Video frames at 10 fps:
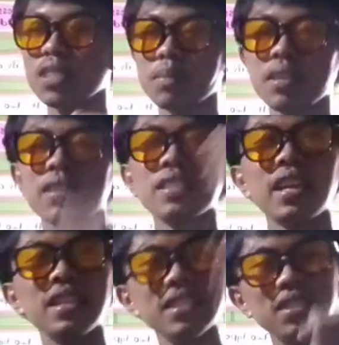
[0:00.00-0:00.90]
substance,
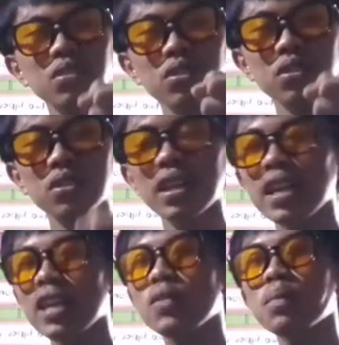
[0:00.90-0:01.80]
and this is solute.
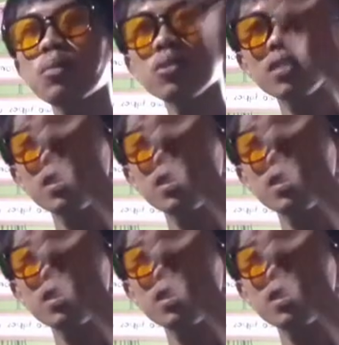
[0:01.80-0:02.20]
And you put